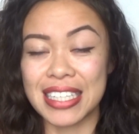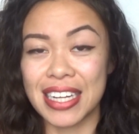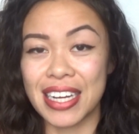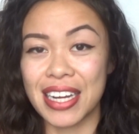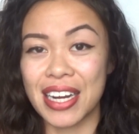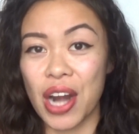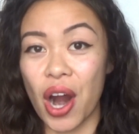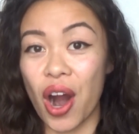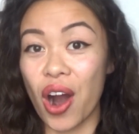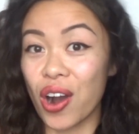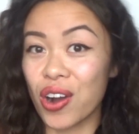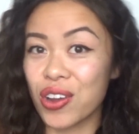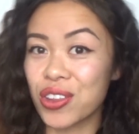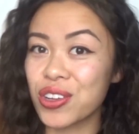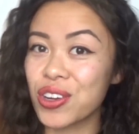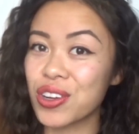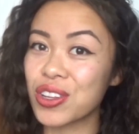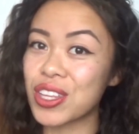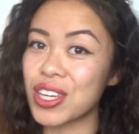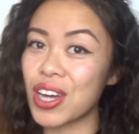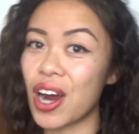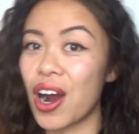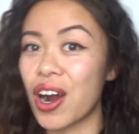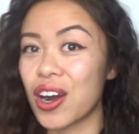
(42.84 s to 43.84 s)
in Arthur
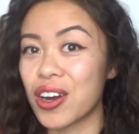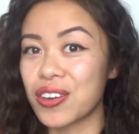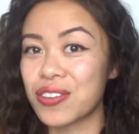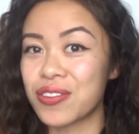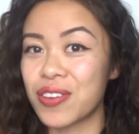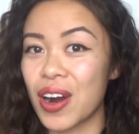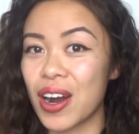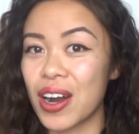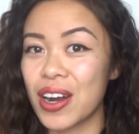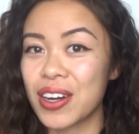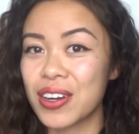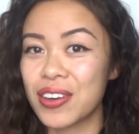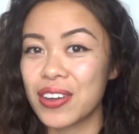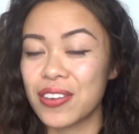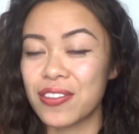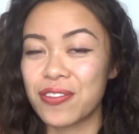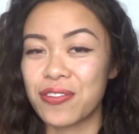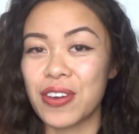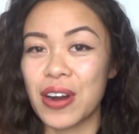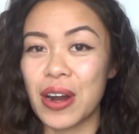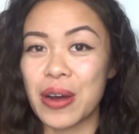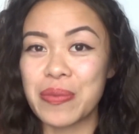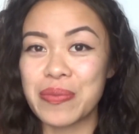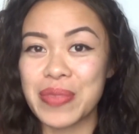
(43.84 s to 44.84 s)
the Aardvark
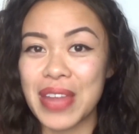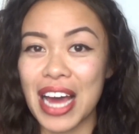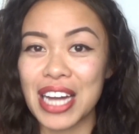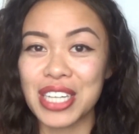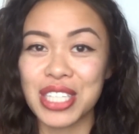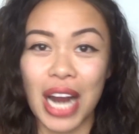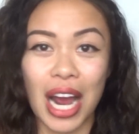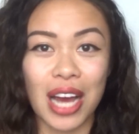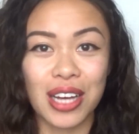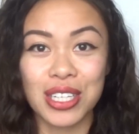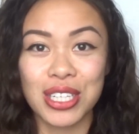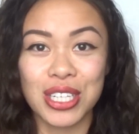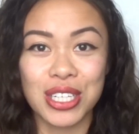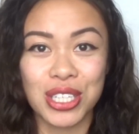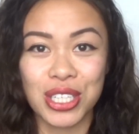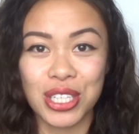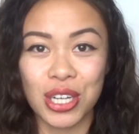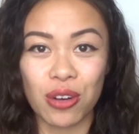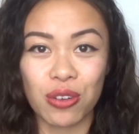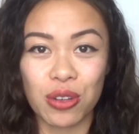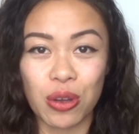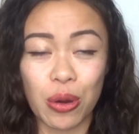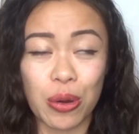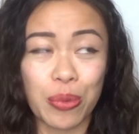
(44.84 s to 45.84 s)
from that childhood
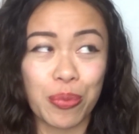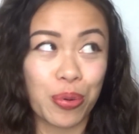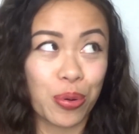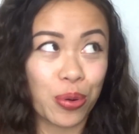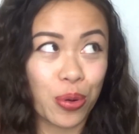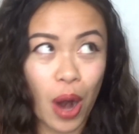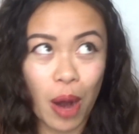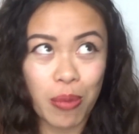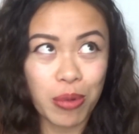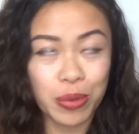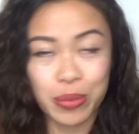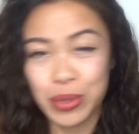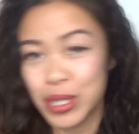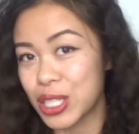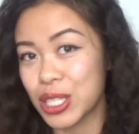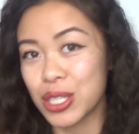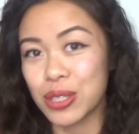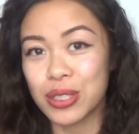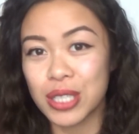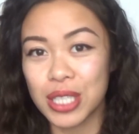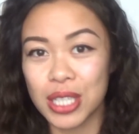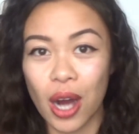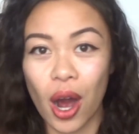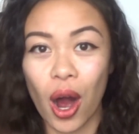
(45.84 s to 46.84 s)
show that we probably
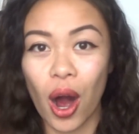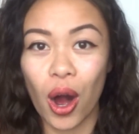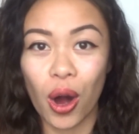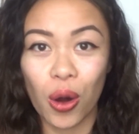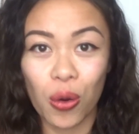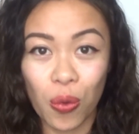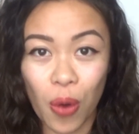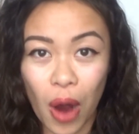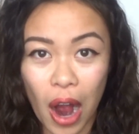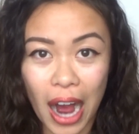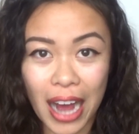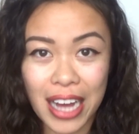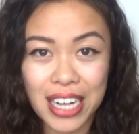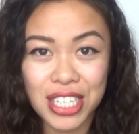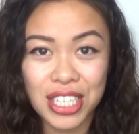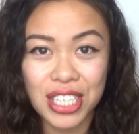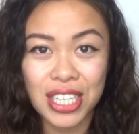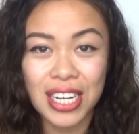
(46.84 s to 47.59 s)
used to all watch.